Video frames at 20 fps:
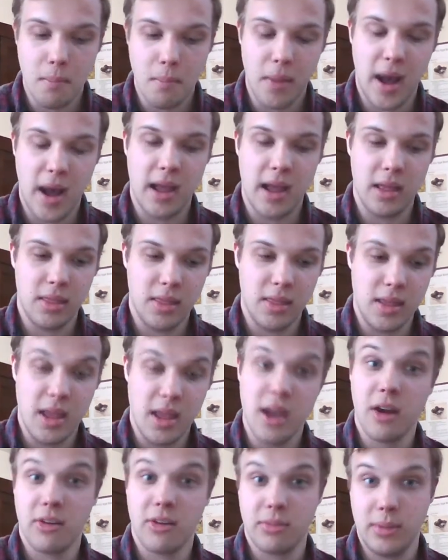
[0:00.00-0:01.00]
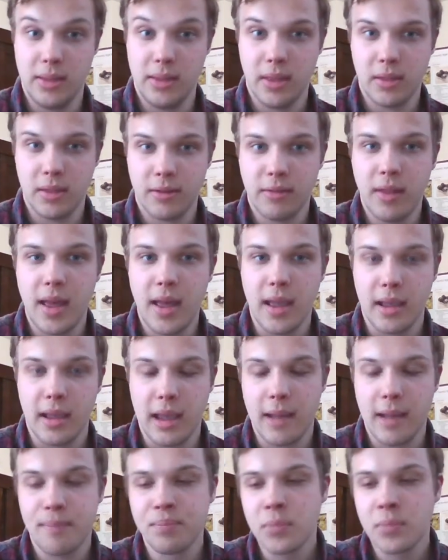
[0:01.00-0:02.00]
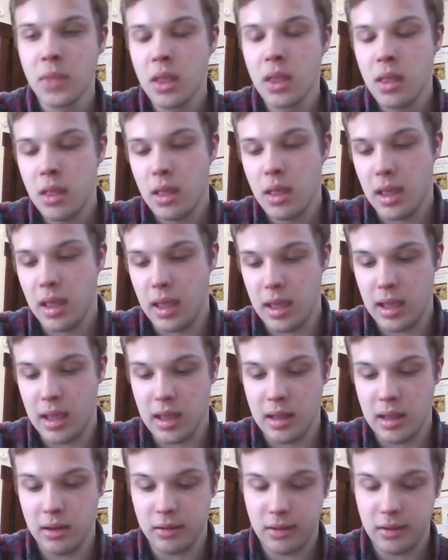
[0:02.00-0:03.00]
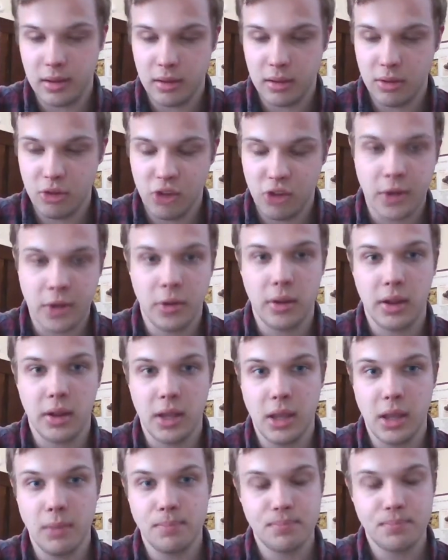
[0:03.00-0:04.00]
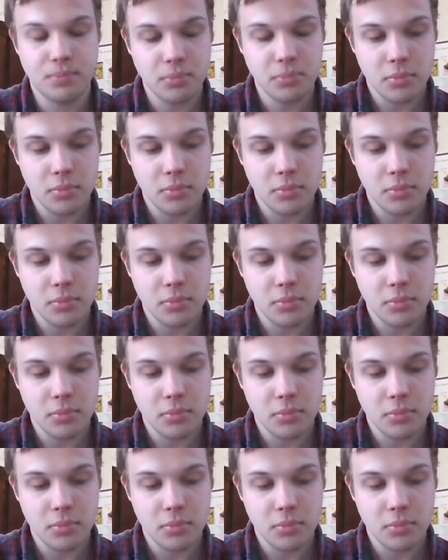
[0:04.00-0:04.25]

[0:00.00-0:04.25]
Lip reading: by the airspeed that they're flying at. And generally,